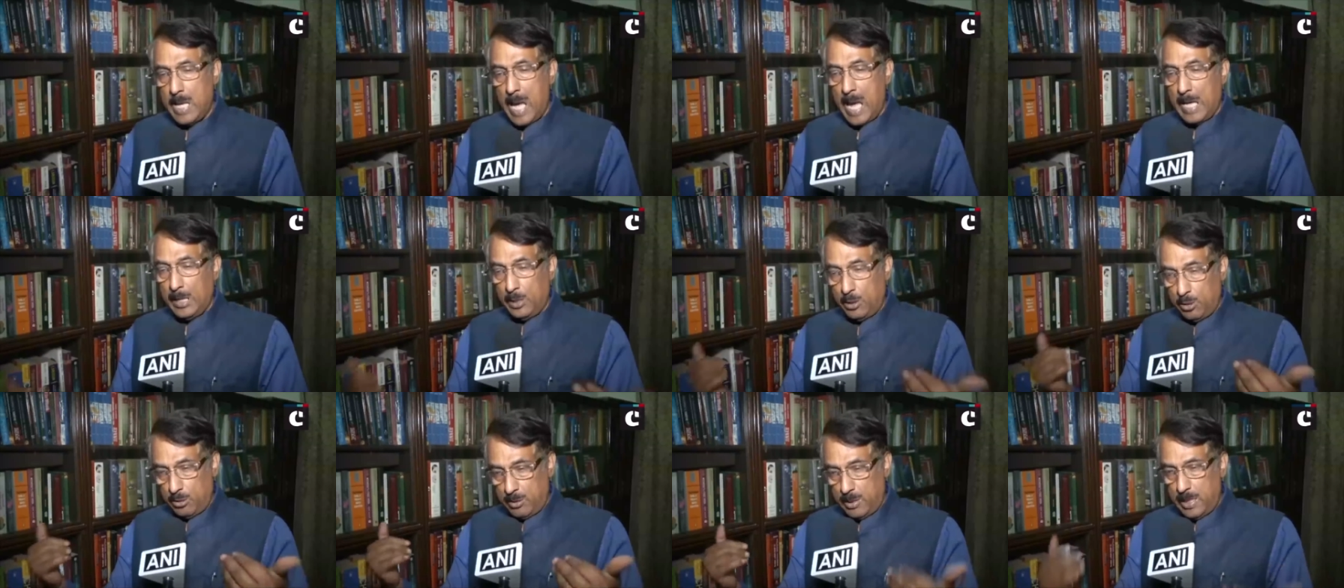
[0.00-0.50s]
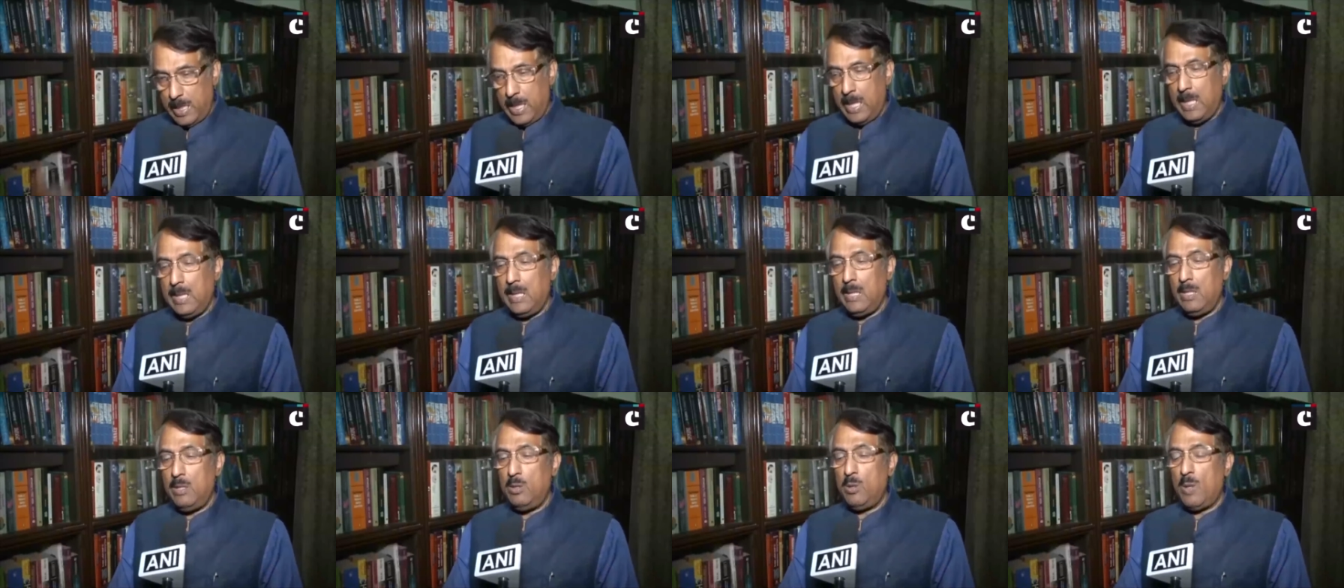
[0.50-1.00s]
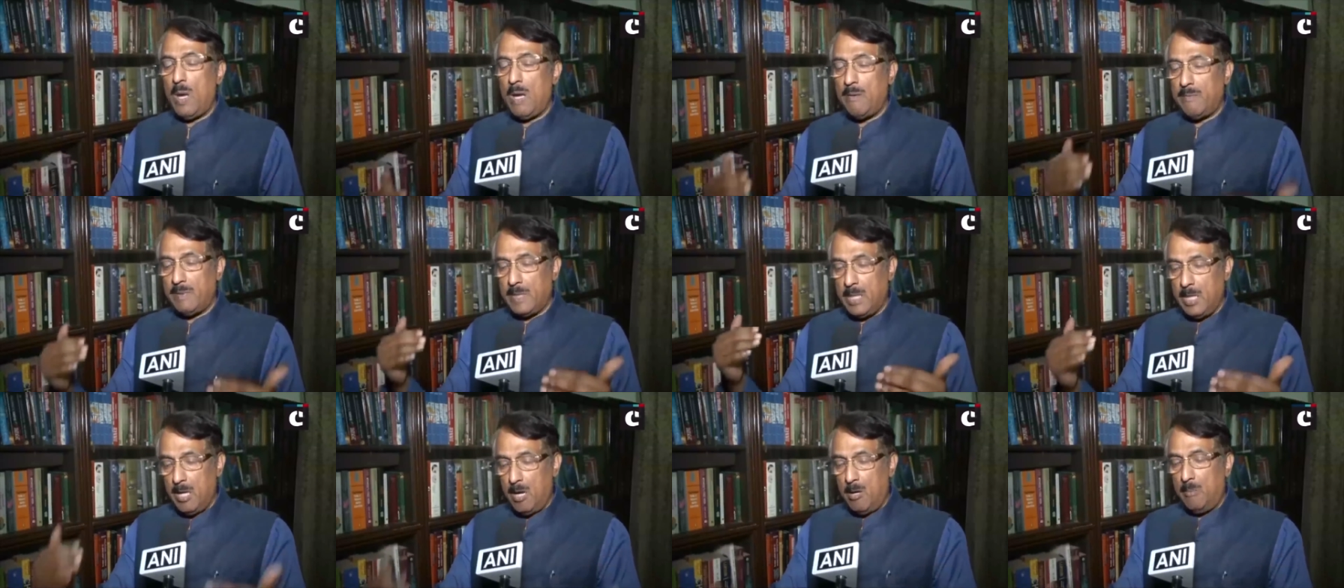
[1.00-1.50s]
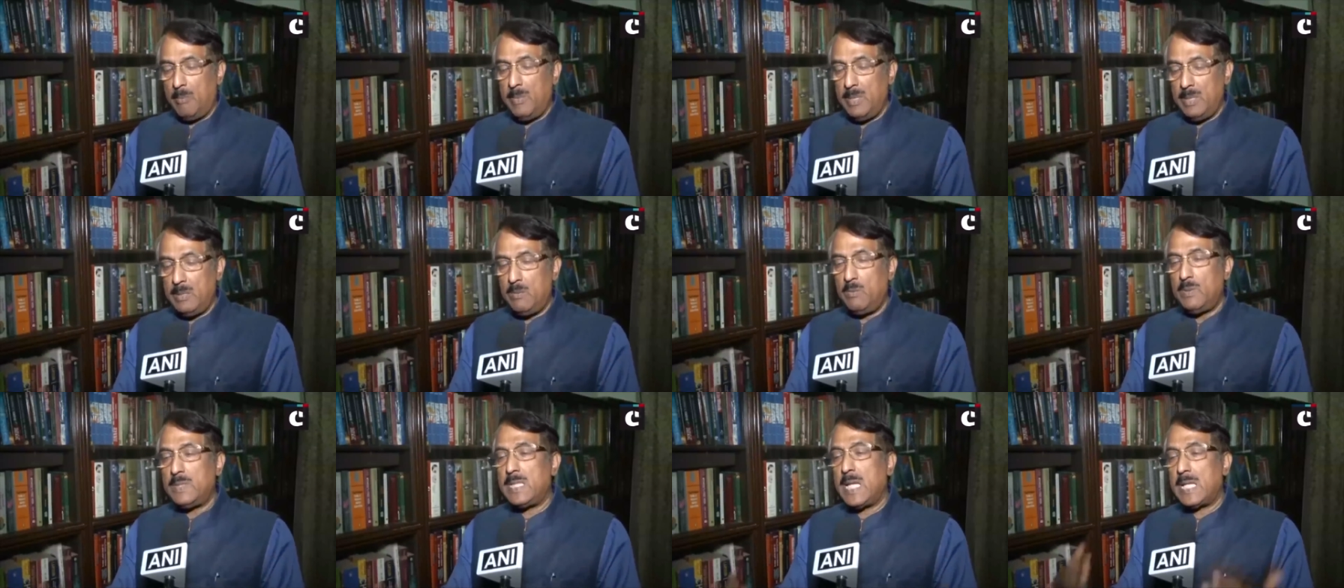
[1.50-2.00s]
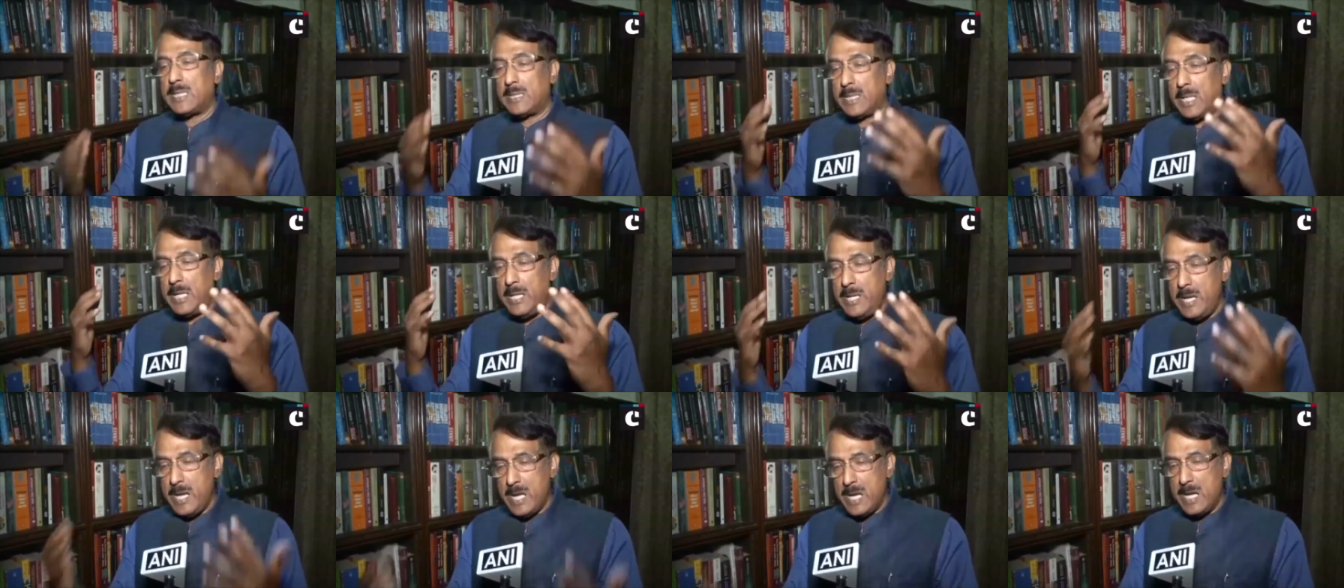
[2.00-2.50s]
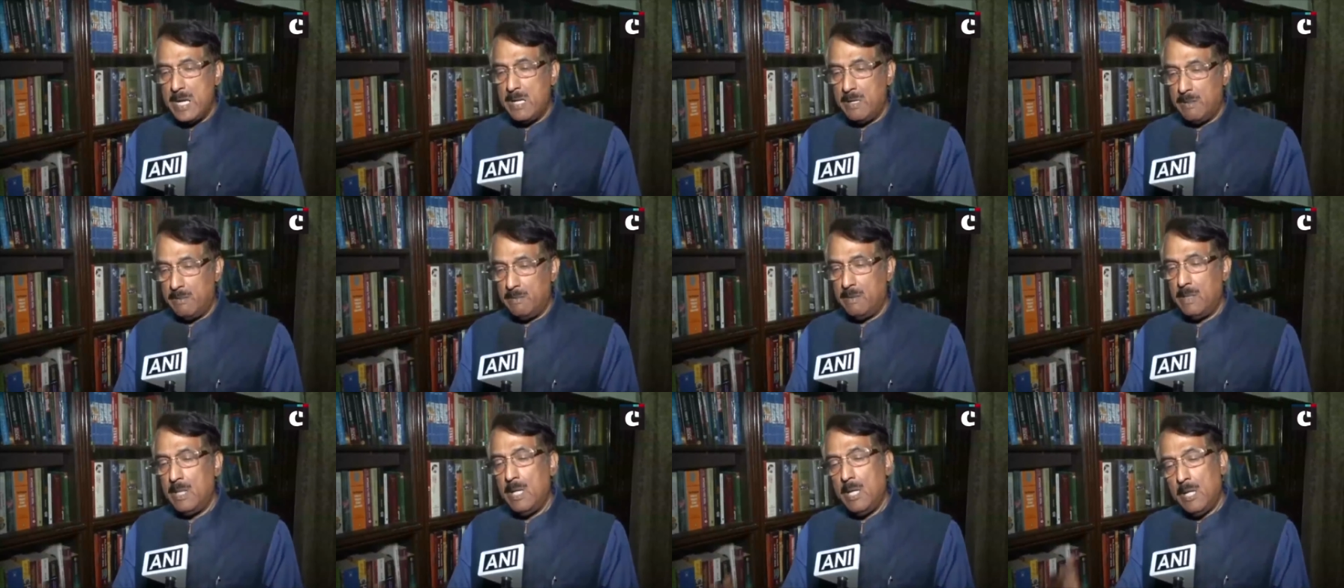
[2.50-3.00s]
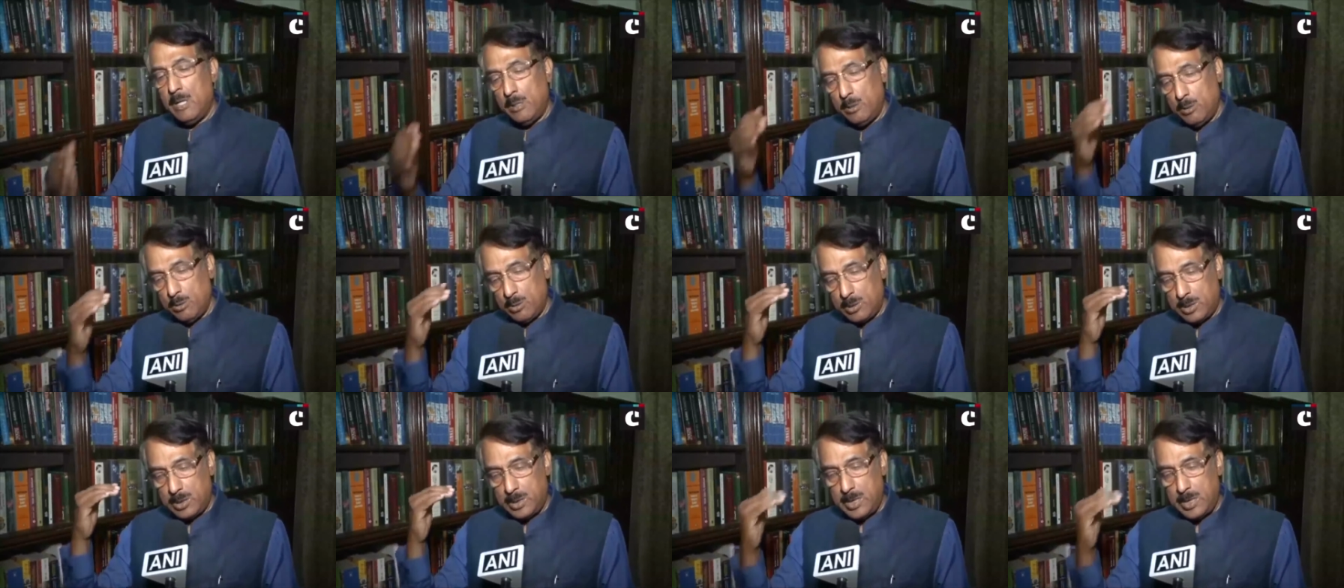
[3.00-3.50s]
And today, you have a government which has the nerve to